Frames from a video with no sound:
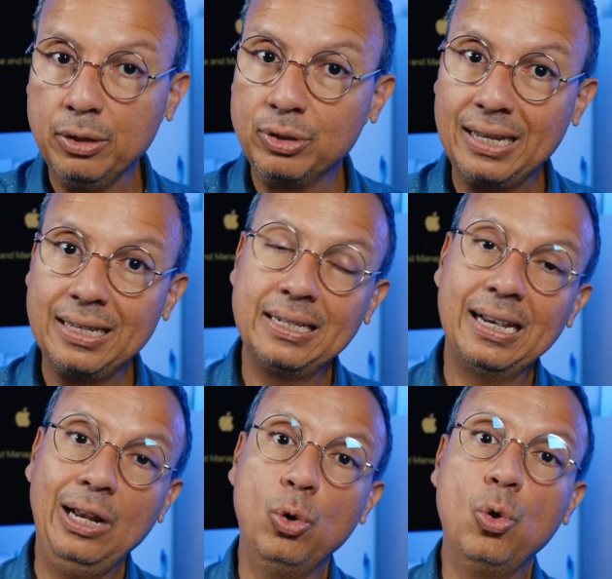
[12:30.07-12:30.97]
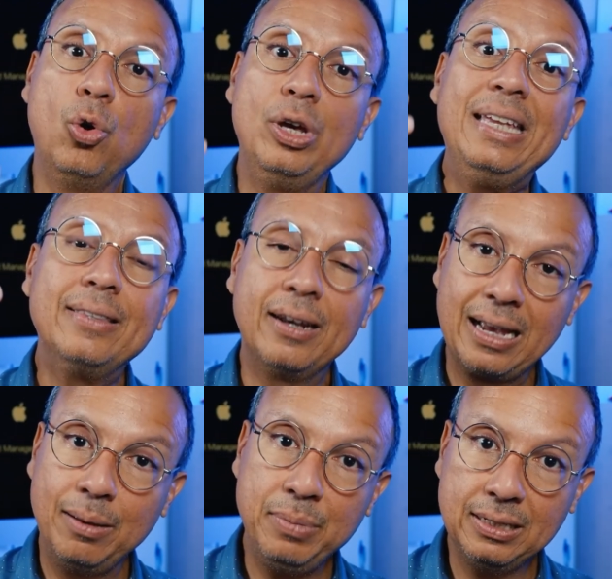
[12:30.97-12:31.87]
I mean, whether you trade it
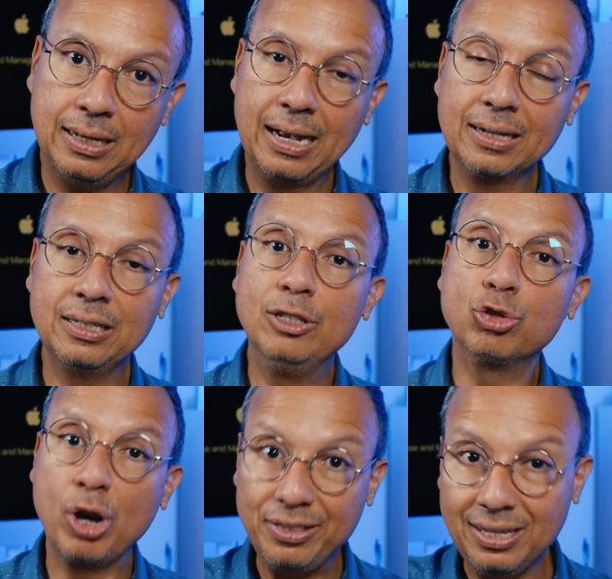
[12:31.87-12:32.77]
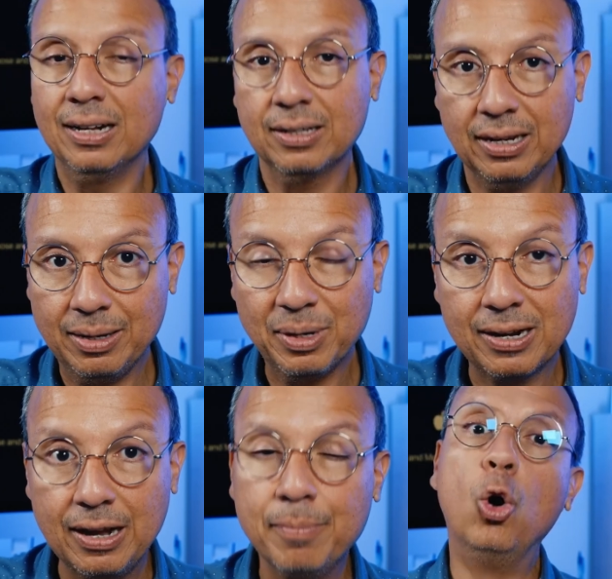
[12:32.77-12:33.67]
in, do the trade deal as they
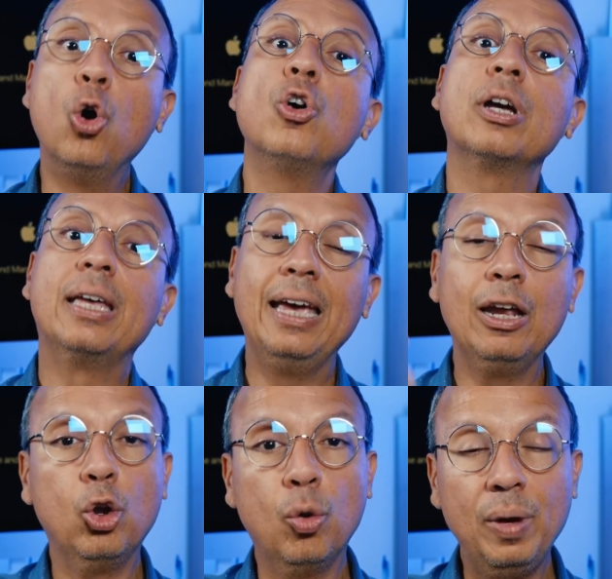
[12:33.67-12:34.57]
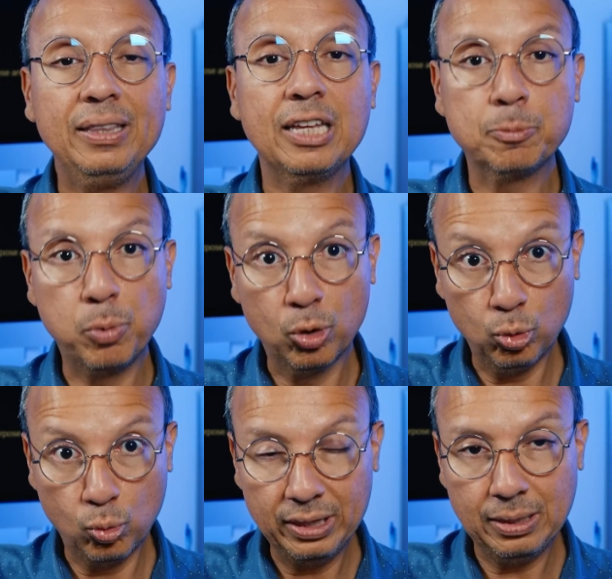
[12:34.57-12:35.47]
call it here, or sell it on your own.
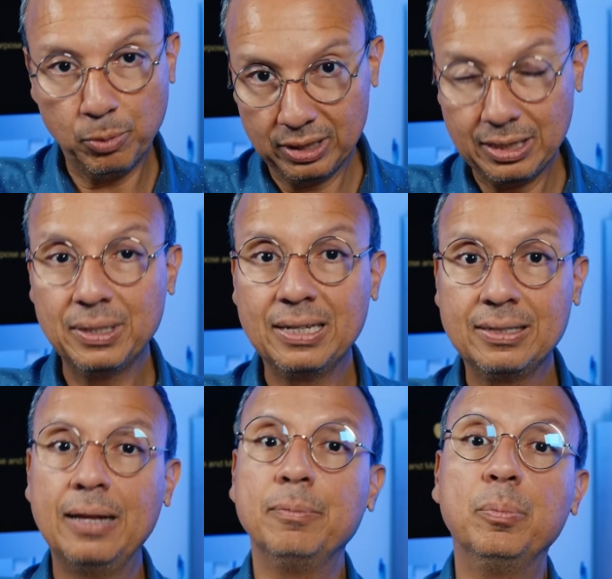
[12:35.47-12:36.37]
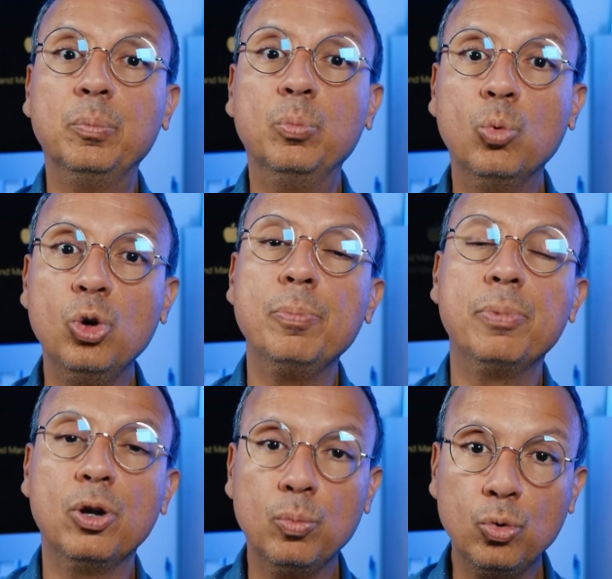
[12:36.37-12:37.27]
Because, they're really,
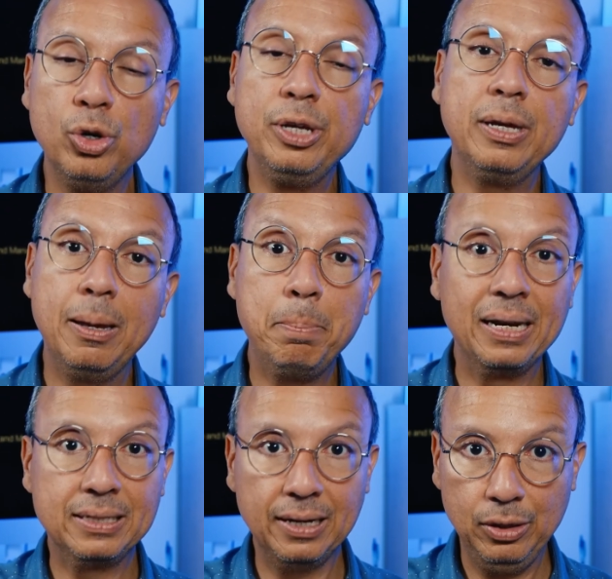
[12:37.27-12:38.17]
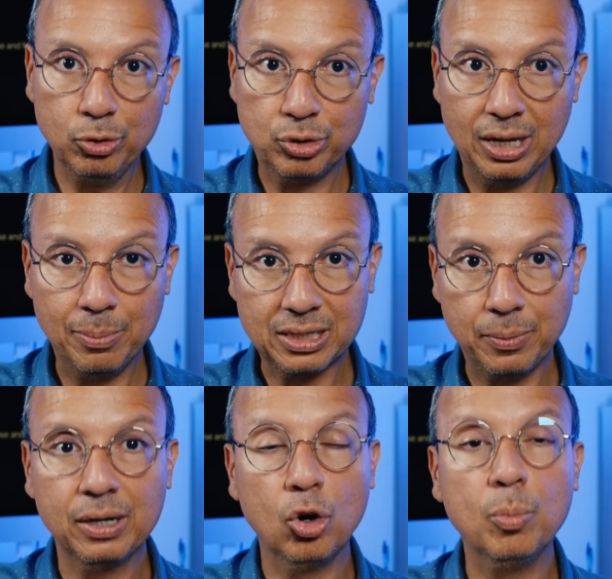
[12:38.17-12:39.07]
really sought after. Share
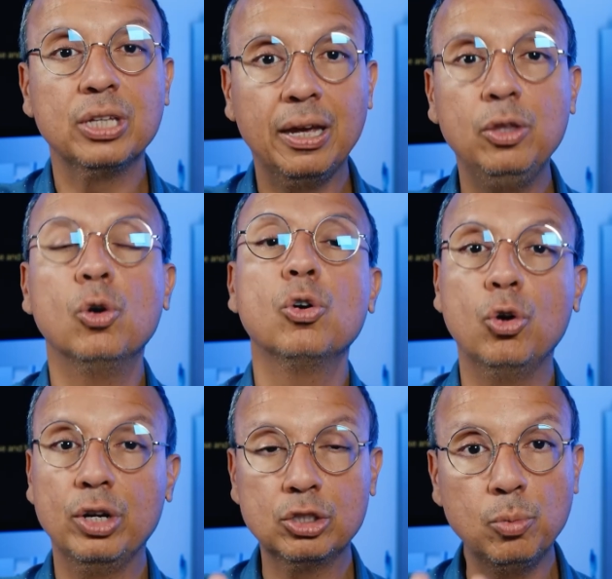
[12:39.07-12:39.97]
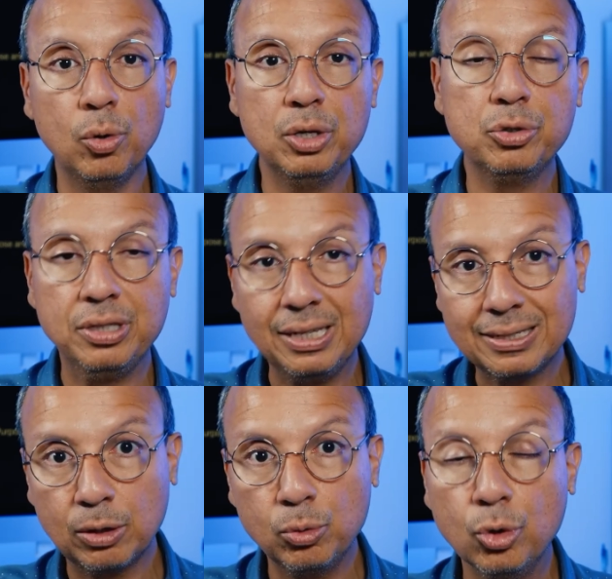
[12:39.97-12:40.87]
your experience with these models,
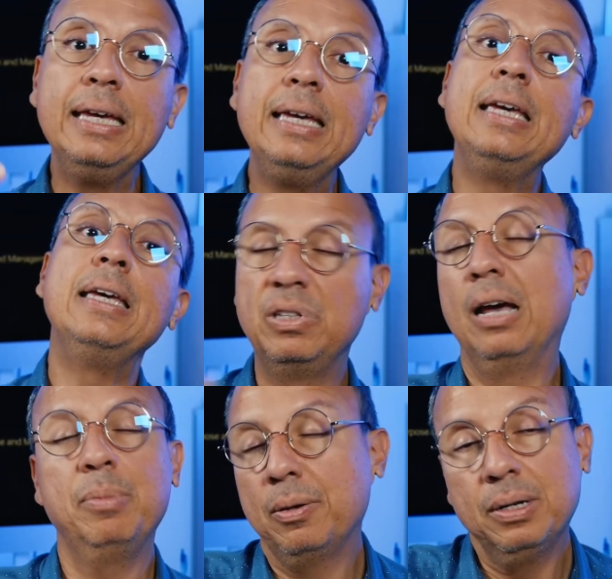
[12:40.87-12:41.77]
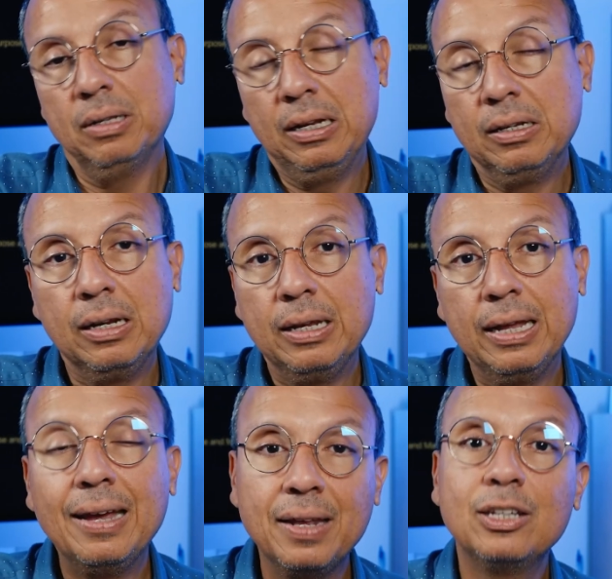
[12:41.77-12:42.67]
if any, and your overall
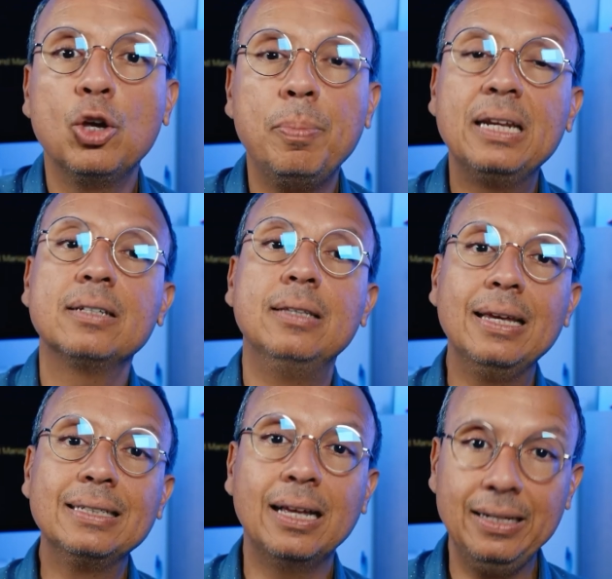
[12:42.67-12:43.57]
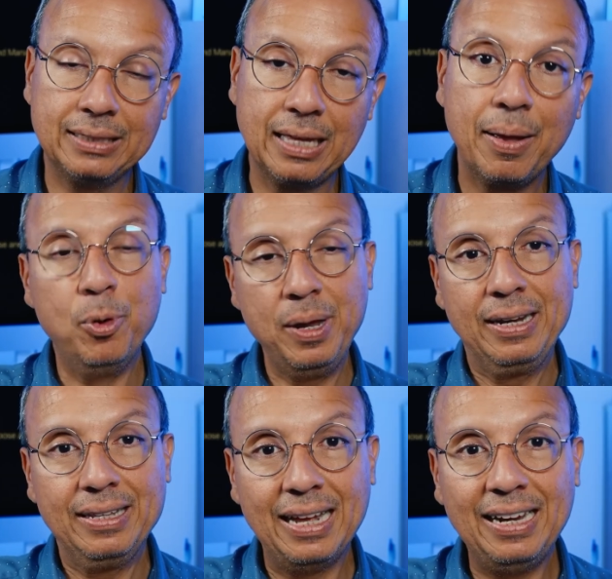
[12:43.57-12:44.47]
thoughts on this list. All
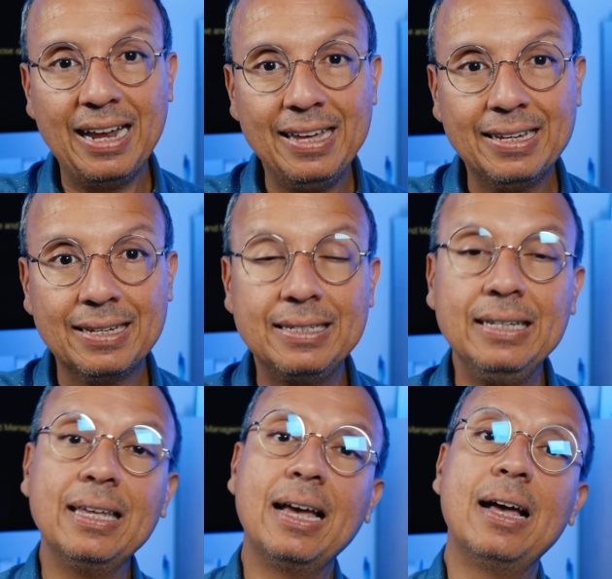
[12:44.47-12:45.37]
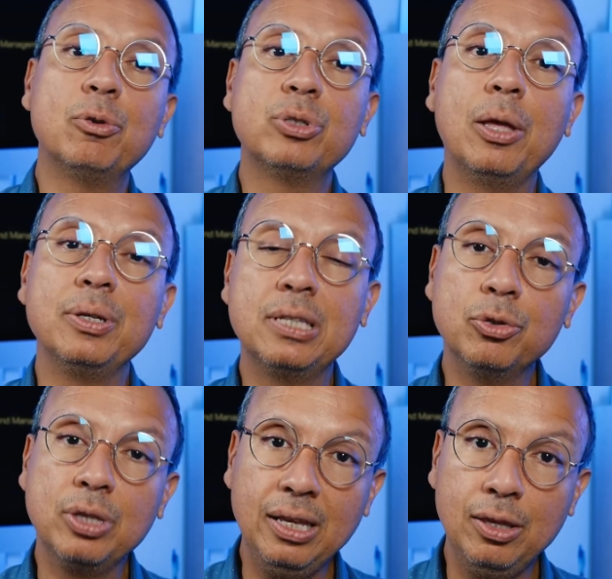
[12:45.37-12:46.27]
right, give it a like. If you enjoyed this
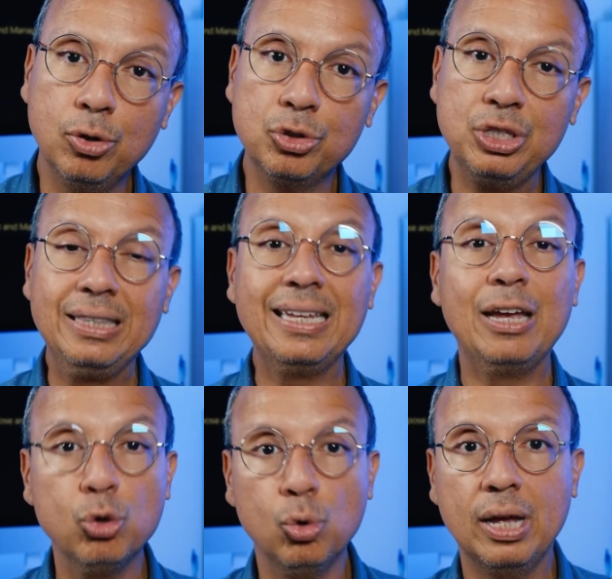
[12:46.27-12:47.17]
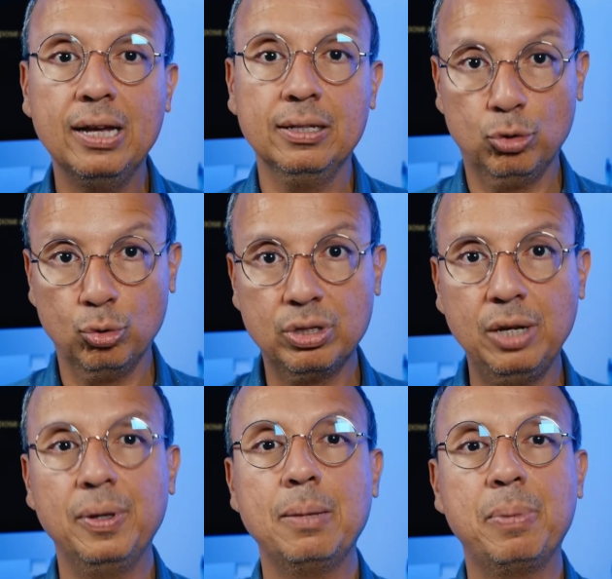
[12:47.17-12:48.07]
content, if it helps you out,
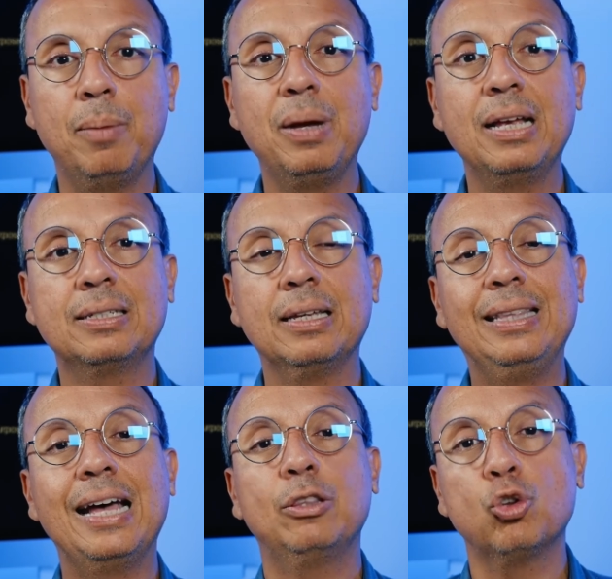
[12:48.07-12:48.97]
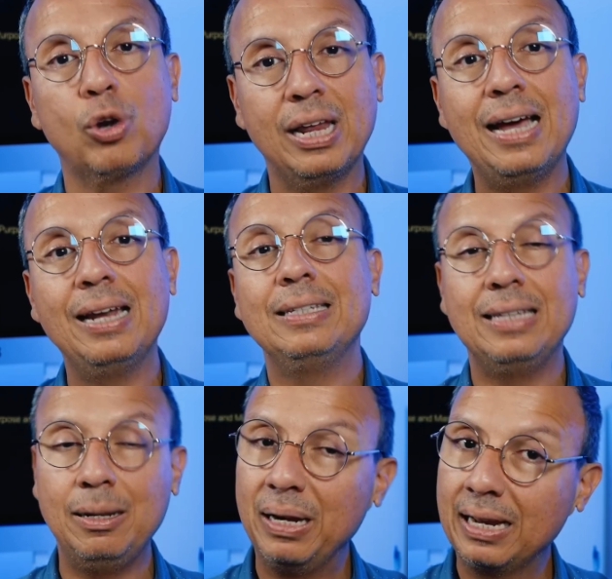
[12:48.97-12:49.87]
subscribe for more real data about the
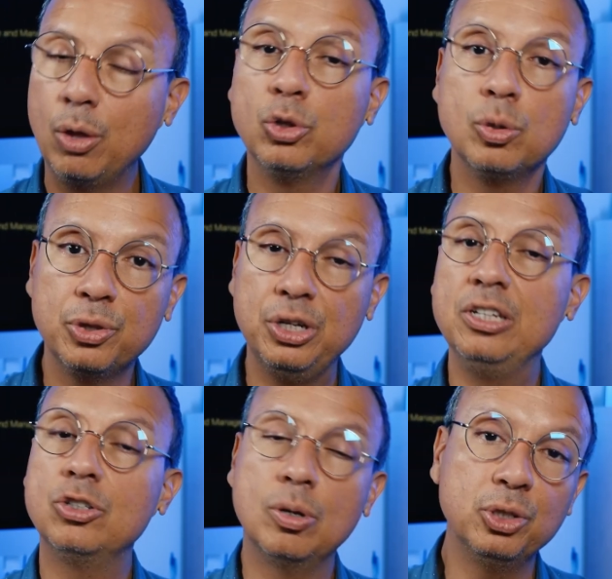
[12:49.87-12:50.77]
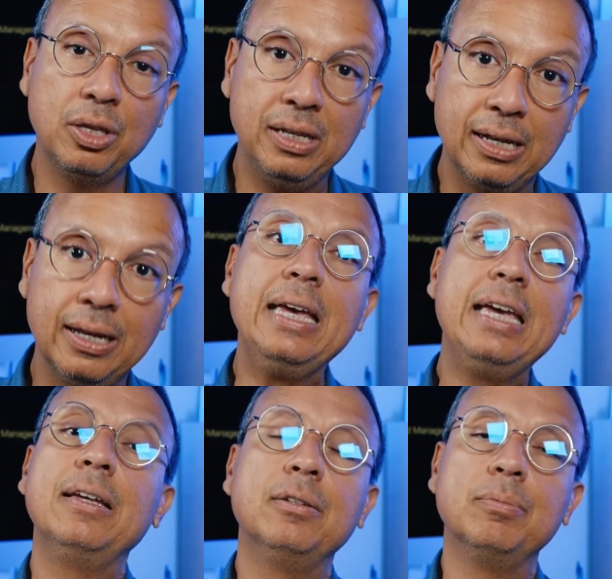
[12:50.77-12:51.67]
automotive market. As mentioned,
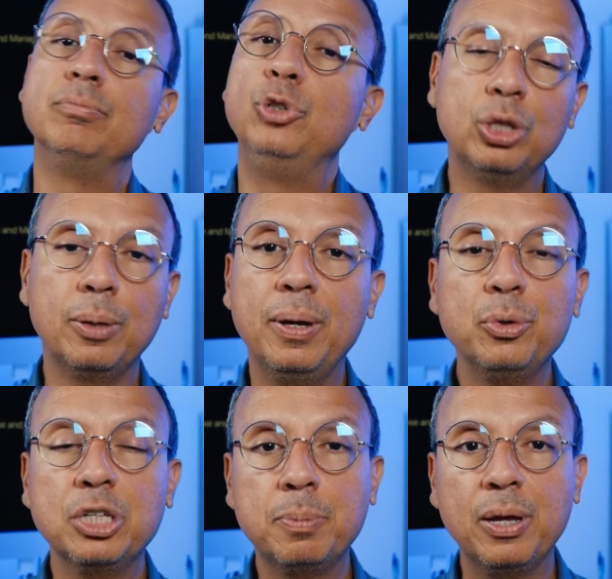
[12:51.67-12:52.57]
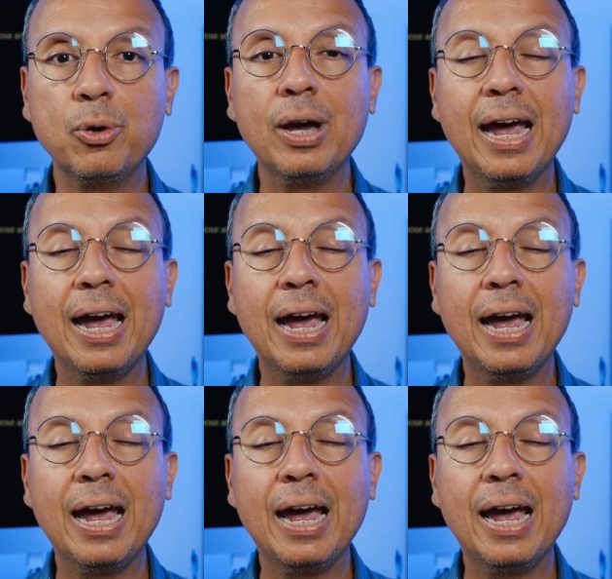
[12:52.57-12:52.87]
I'll see you in the next video.